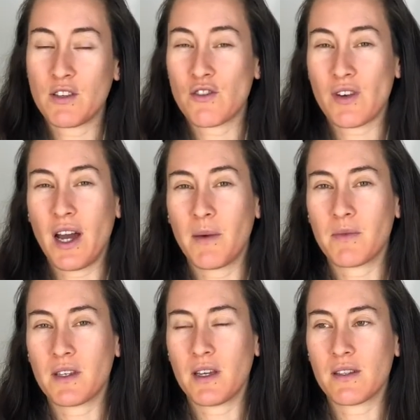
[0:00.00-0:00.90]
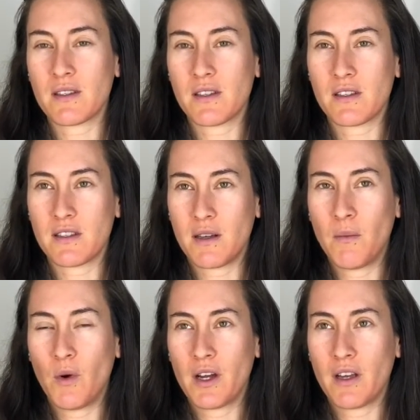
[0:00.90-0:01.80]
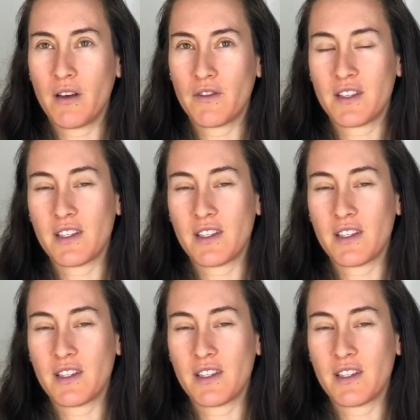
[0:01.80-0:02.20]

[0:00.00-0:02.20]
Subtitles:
trapped is somewhat of